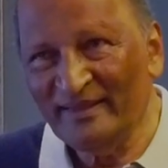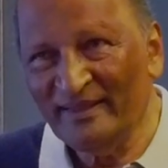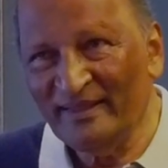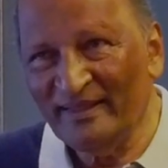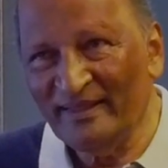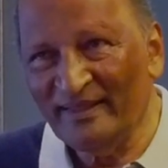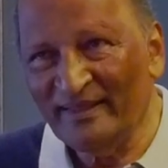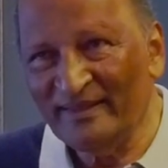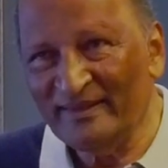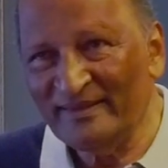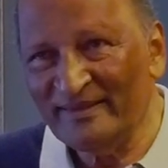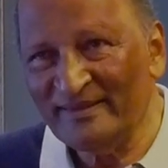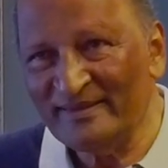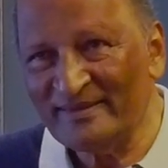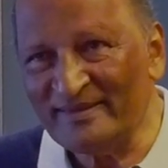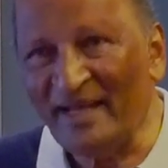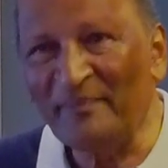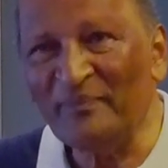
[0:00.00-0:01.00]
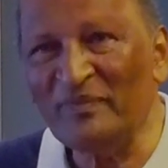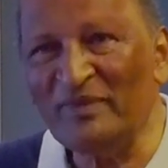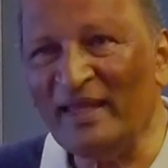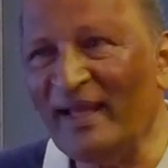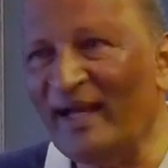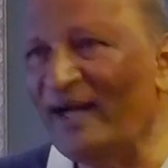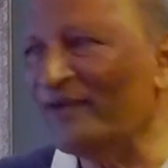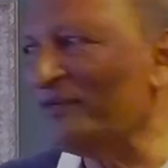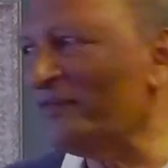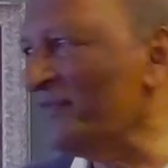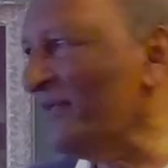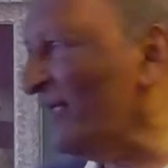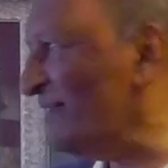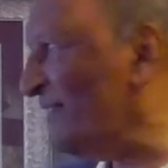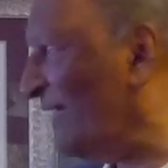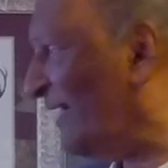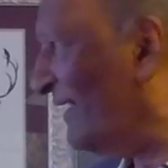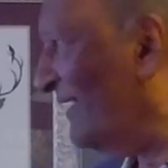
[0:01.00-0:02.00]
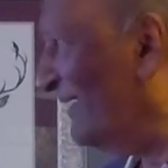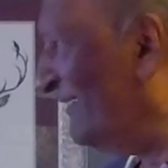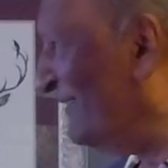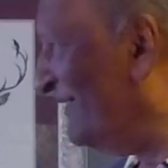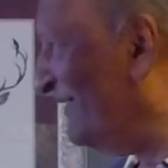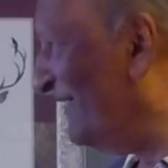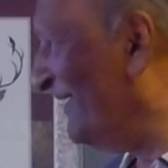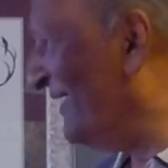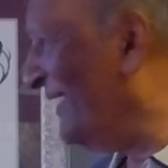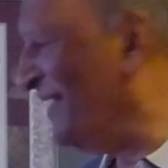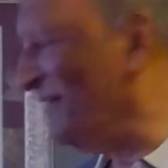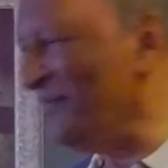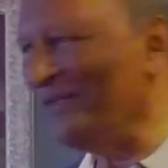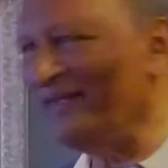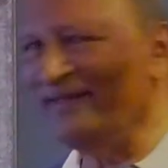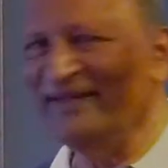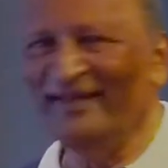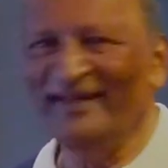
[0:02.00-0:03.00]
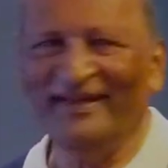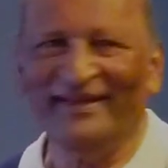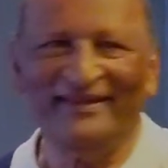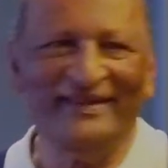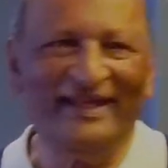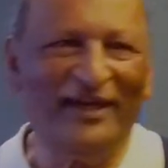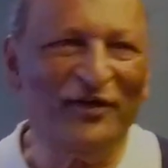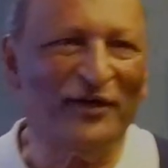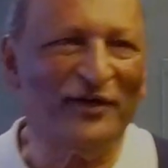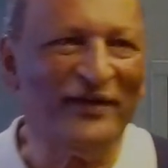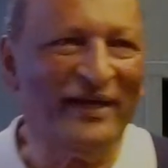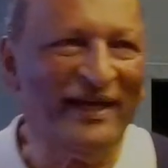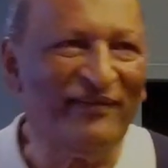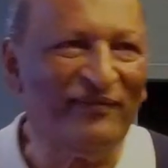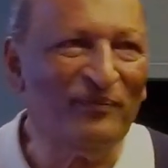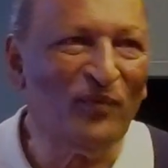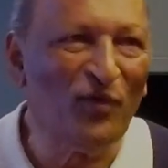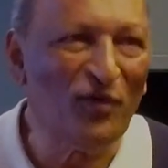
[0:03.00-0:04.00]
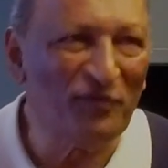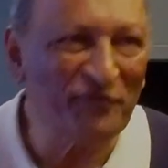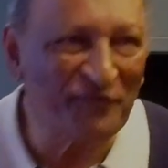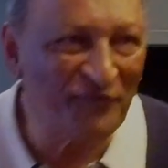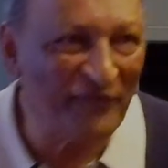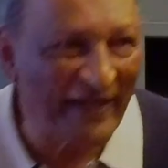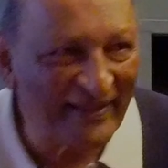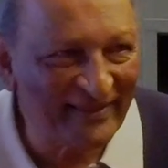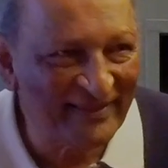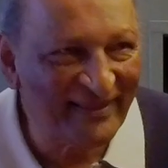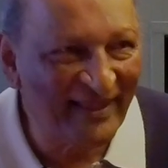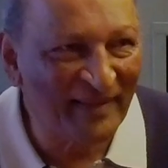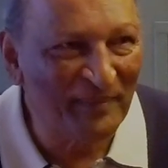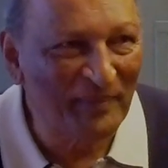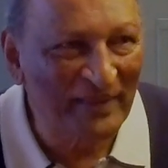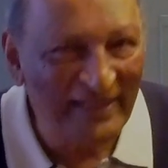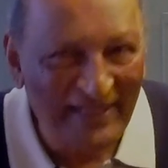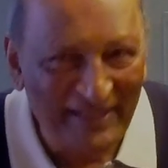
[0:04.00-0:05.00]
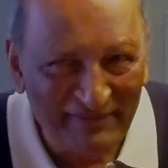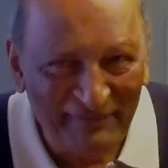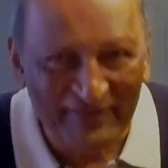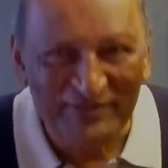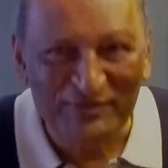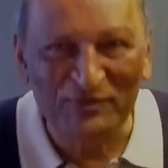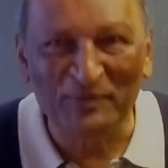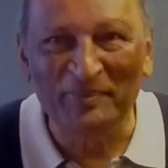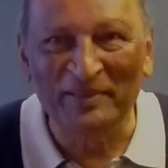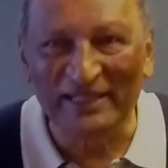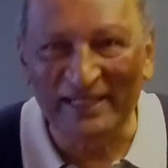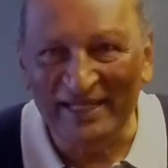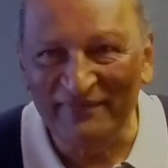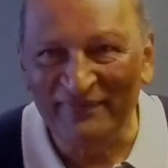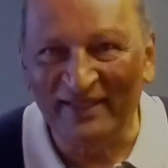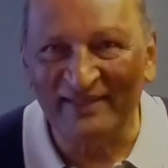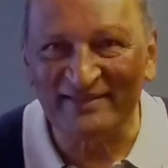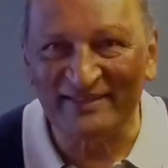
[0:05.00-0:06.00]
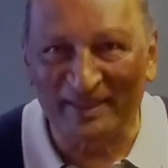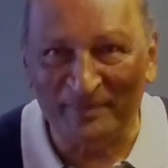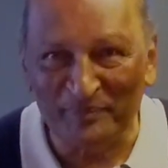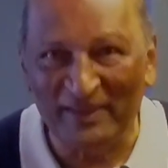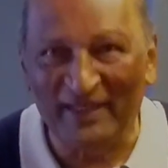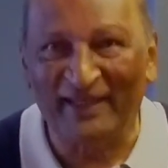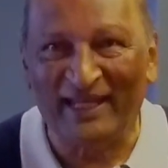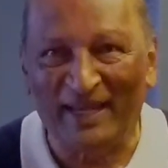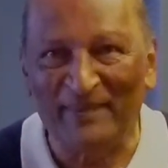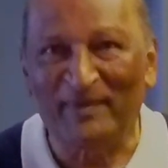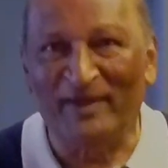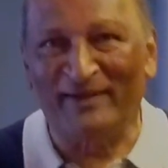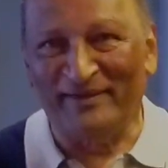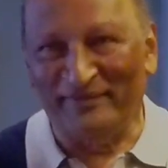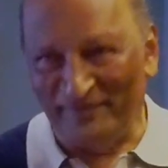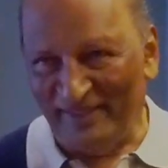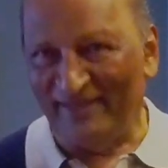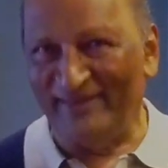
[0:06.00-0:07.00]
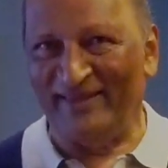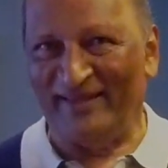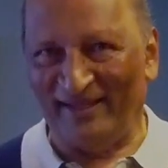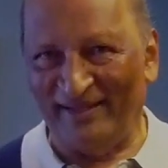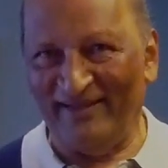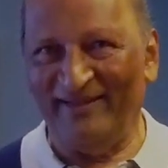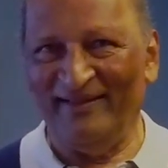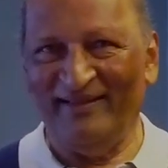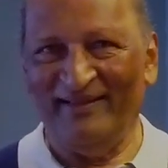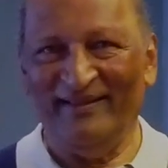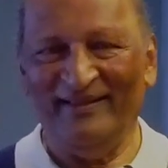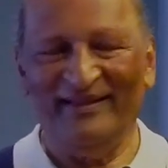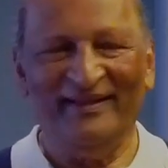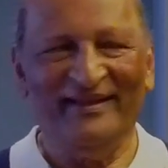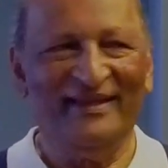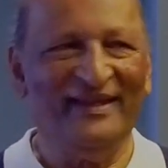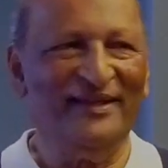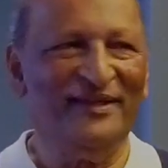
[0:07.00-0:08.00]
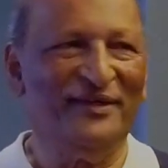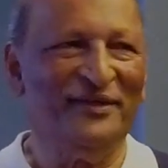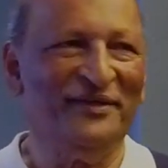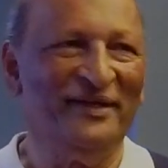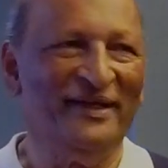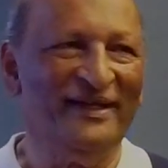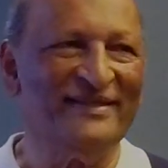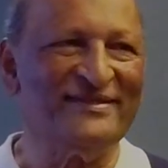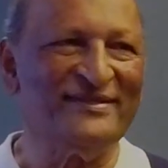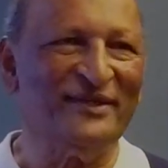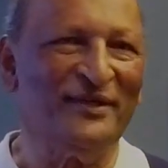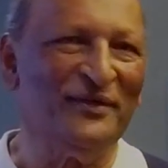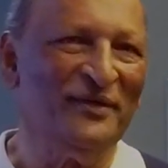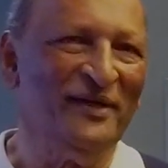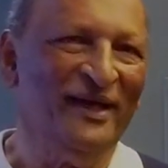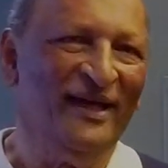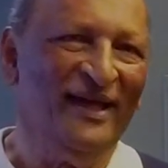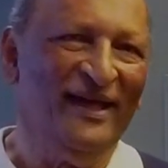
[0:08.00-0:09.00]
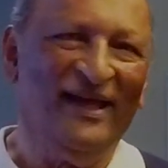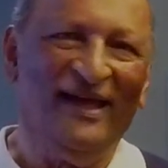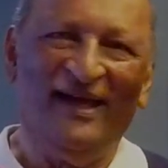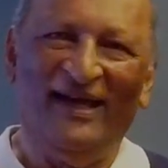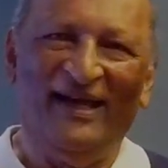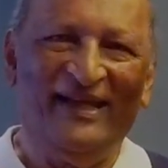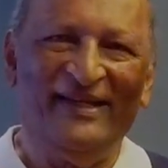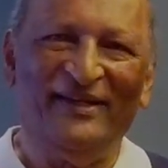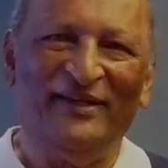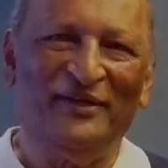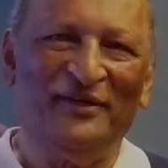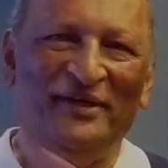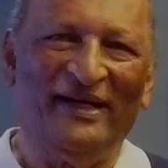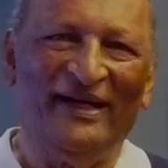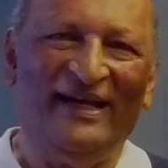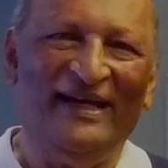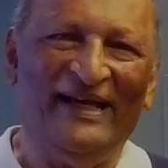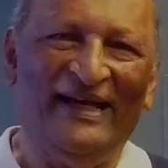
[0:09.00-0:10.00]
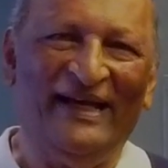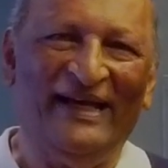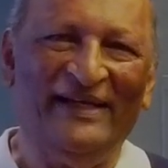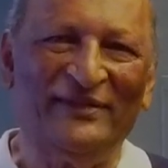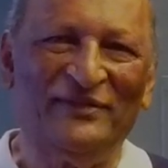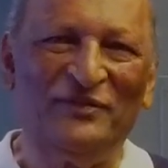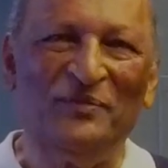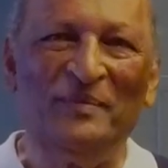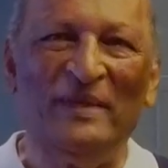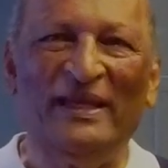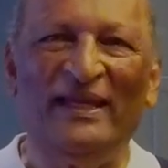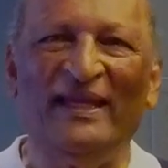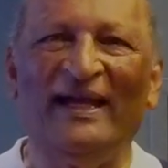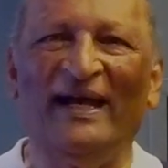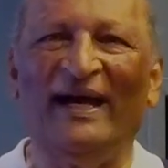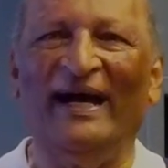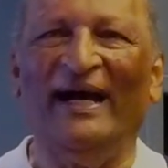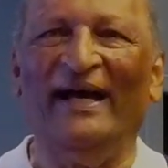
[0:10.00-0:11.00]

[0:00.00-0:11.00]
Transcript: will argue. Something out of nothing. I mean, they got to have more faith than believers to believe that something came out of nothing. Yes. You know, and so, you know, to me,